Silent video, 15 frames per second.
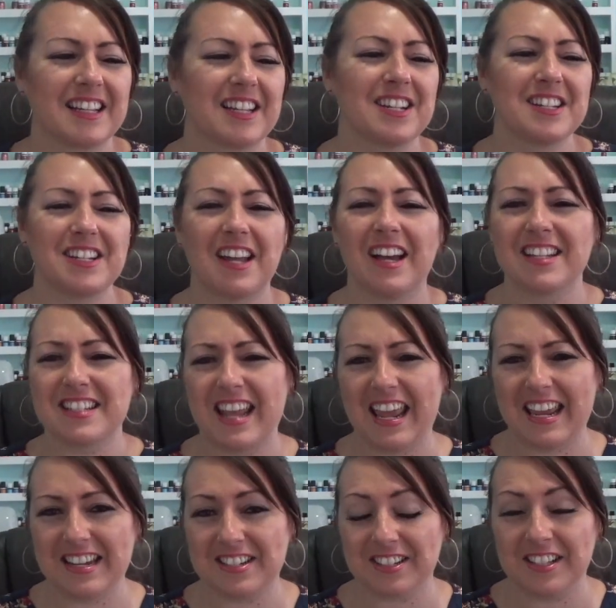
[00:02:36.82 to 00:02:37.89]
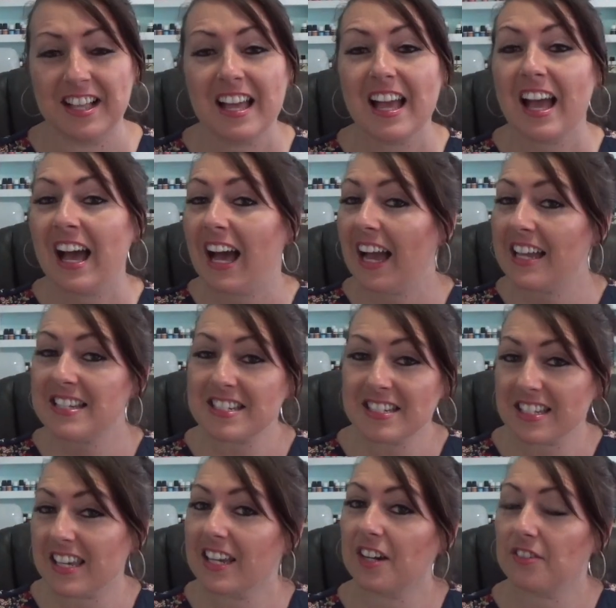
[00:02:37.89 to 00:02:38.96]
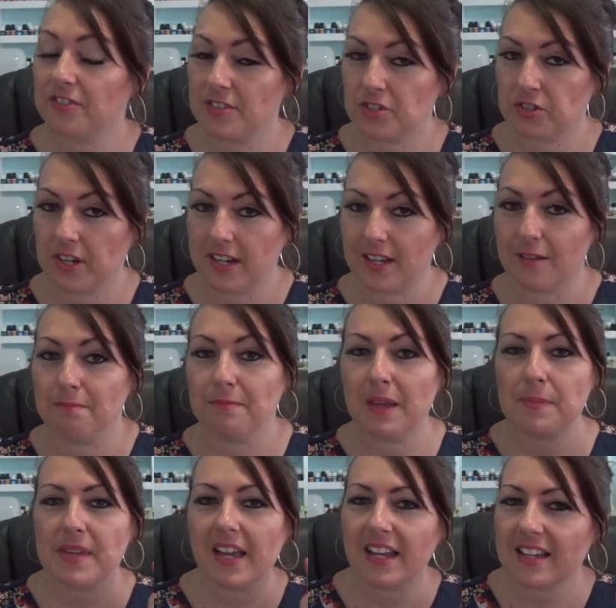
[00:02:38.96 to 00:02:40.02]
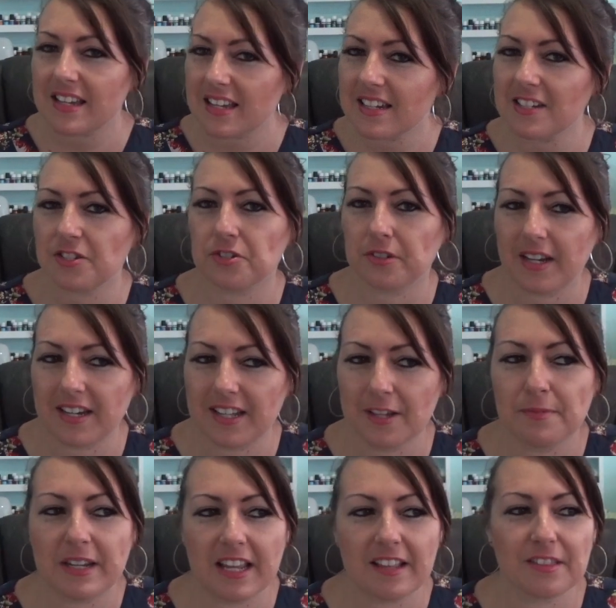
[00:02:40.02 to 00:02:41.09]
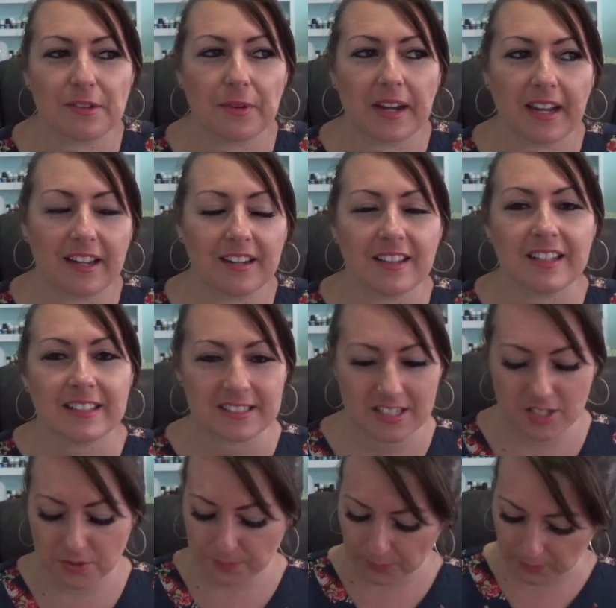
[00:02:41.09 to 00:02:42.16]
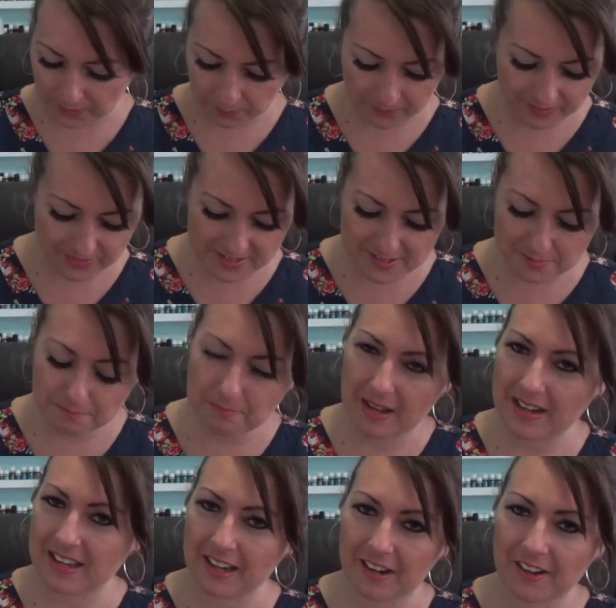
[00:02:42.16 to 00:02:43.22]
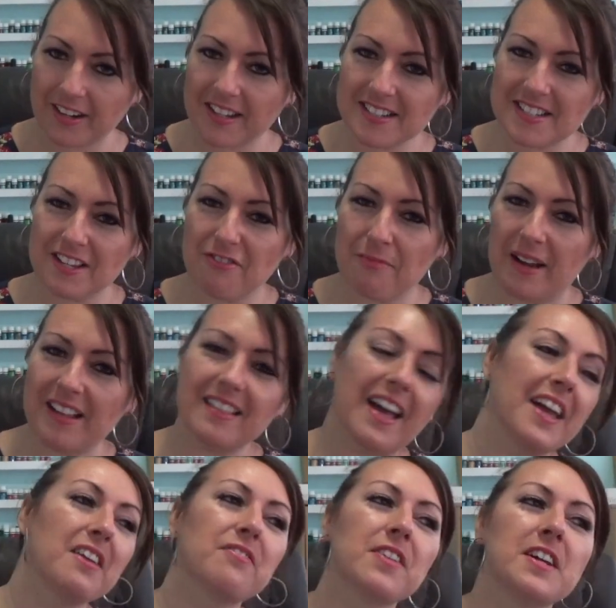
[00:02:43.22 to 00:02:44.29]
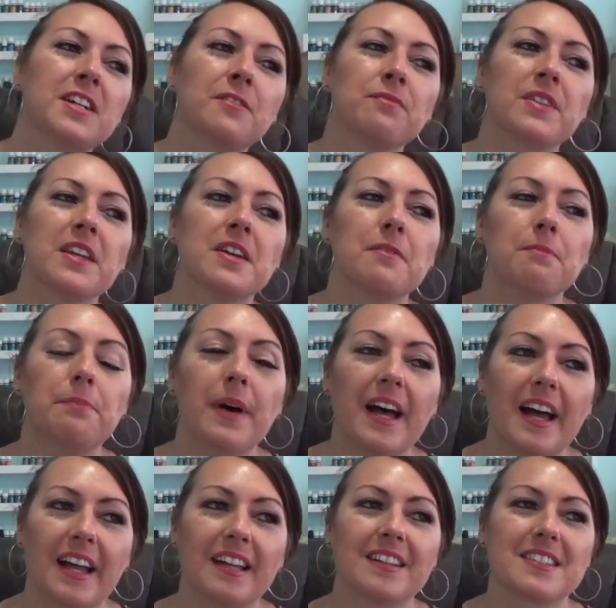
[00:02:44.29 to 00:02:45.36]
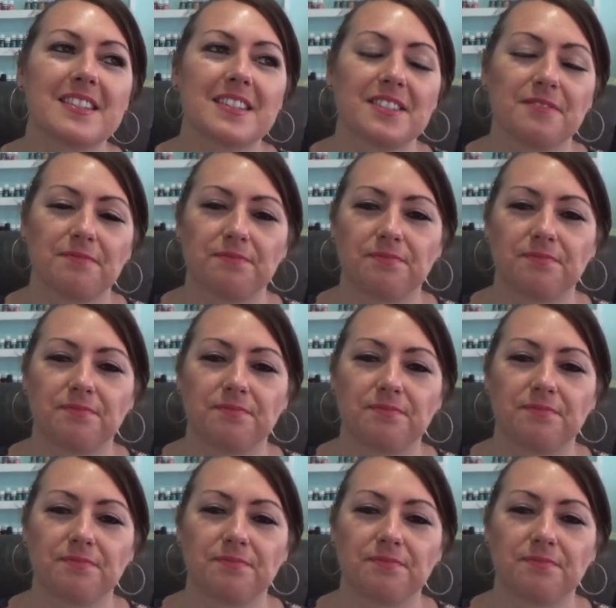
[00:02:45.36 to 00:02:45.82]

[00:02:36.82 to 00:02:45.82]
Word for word: could not handle. I didn't care for geranium. Maybe I needed geranium in eighth grade to support one of these many areas of my life, but